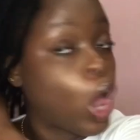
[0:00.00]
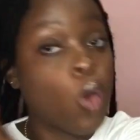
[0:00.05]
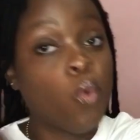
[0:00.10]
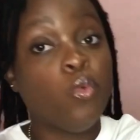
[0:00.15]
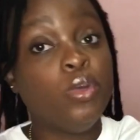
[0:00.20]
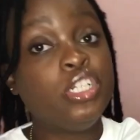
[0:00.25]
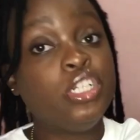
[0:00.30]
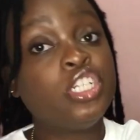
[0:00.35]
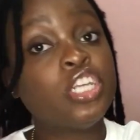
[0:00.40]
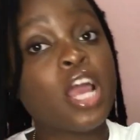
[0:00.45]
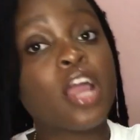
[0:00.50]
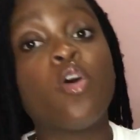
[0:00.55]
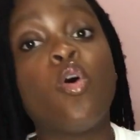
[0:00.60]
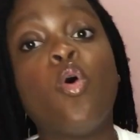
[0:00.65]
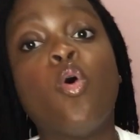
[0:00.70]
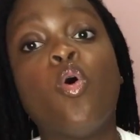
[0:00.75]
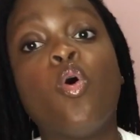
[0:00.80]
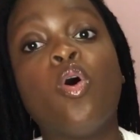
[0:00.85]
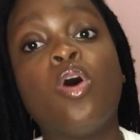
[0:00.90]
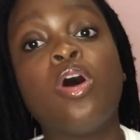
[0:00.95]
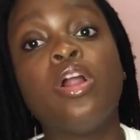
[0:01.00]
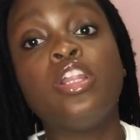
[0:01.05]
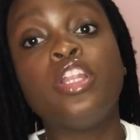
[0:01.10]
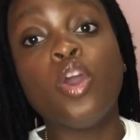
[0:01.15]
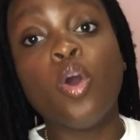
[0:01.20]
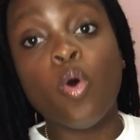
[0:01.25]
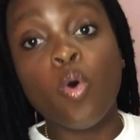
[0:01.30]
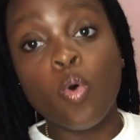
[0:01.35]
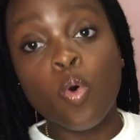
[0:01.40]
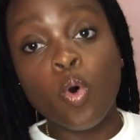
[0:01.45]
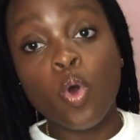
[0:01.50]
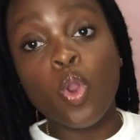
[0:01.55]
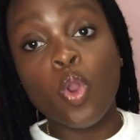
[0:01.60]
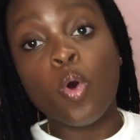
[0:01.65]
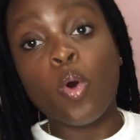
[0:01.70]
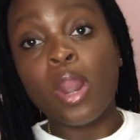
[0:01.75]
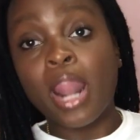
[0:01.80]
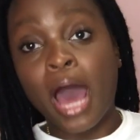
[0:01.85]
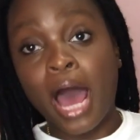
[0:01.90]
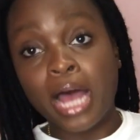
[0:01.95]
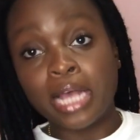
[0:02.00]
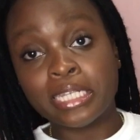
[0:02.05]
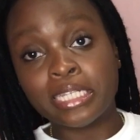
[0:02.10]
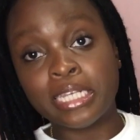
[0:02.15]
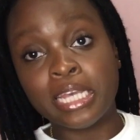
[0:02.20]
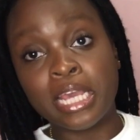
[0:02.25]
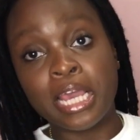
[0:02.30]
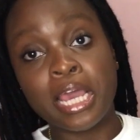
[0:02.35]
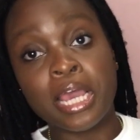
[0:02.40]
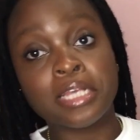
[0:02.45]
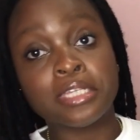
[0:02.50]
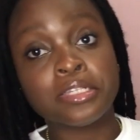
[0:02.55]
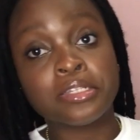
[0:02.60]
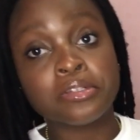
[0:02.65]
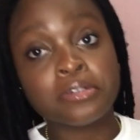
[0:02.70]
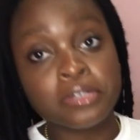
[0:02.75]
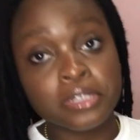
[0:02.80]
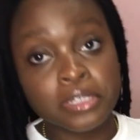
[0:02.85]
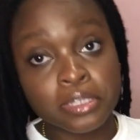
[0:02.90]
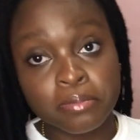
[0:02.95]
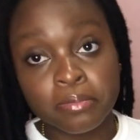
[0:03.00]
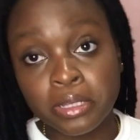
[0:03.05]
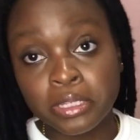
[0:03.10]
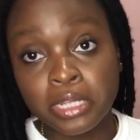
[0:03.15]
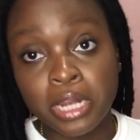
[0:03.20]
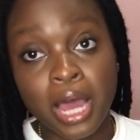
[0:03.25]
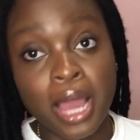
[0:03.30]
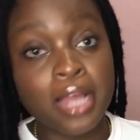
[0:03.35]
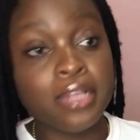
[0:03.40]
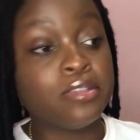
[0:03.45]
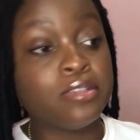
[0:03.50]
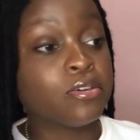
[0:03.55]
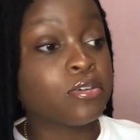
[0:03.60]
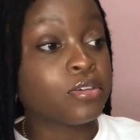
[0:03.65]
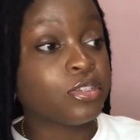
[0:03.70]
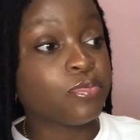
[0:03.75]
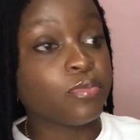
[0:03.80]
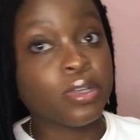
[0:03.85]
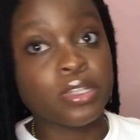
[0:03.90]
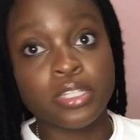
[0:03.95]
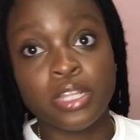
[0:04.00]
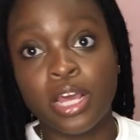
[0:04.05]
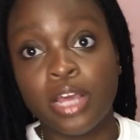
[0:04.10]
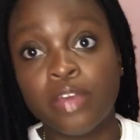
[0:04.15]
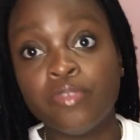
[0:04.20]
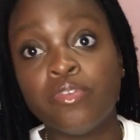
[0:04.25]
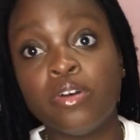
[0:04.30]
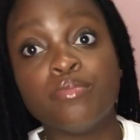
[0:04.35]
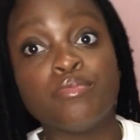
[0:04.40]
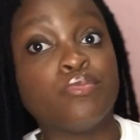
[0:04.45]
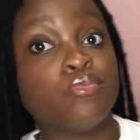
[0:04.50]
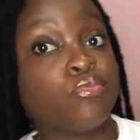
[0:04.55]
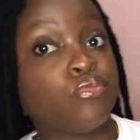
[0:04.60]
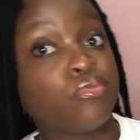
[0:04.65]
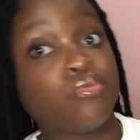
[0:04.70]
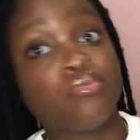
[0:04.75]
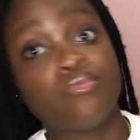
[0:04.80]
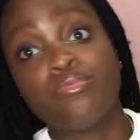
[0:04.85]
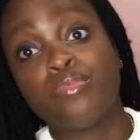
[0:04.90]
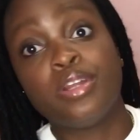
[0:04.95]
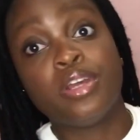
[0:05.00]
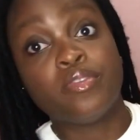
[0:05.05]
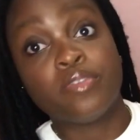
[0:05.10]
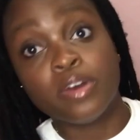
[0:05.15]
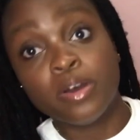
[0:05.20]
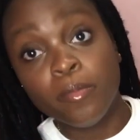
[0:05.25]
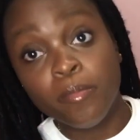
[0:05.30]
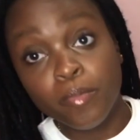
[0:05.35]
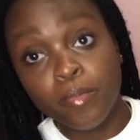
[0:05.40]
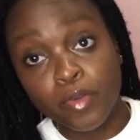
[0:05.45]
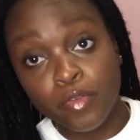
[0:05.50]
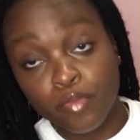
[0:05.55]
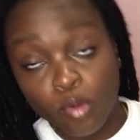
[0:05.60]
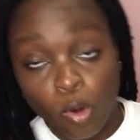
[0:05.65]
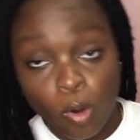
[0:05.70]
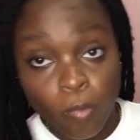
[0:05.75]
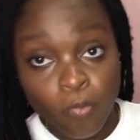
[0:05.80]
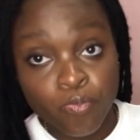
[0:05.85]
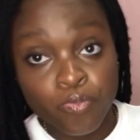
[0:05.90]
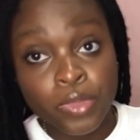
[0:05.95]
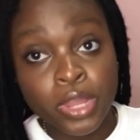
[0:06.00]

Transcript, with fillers: We check all the old or last year's Christmas lights or Christmas lights from whenever before.